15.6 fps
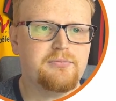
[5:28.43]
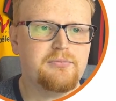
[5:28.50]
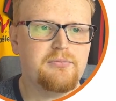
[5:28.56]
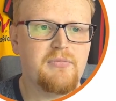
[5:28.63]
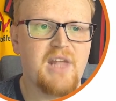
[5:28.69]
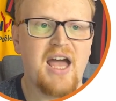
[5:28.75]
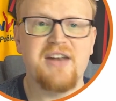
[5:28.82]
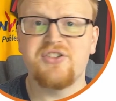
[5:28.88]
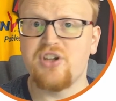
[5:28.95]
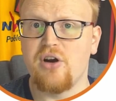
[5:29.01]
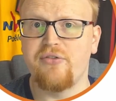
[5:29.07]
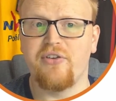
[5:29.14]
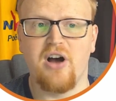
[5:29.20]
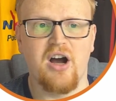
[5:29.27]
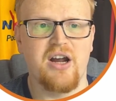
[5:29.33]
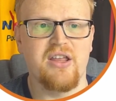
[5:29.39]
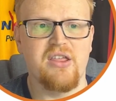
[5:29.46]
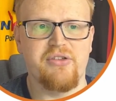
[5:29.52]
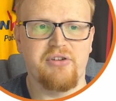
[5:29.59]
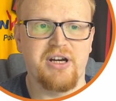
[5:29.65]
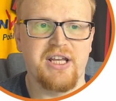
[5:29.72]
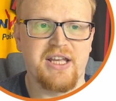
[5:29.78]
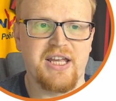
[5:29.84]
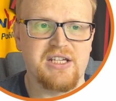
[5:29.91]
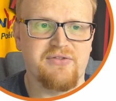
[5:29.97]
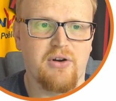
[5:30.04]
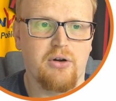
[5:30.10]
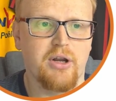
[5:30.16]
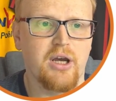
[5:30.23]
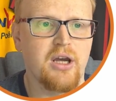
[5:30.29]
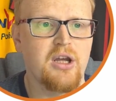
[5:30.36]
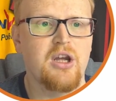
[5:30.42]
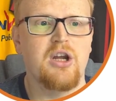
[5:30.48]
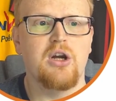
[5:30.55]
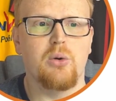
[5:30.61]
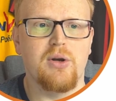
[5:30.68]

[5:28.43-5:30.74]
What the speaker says: And so far in the 3D kits folder, we've